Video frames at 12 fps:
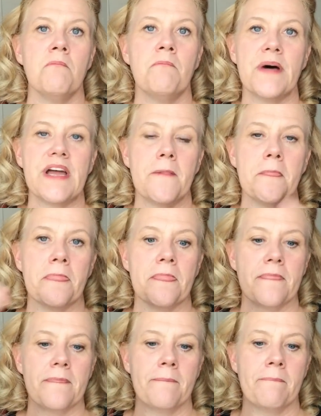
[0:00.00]
But
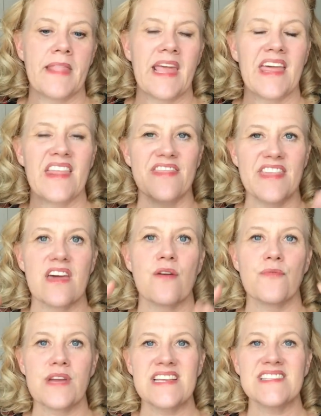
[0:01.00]
the
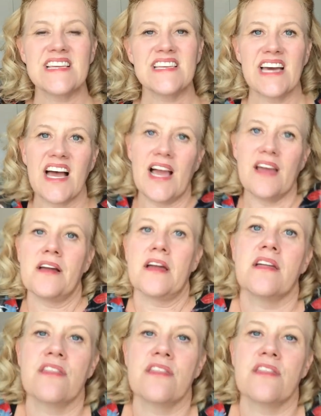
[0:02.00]
reason I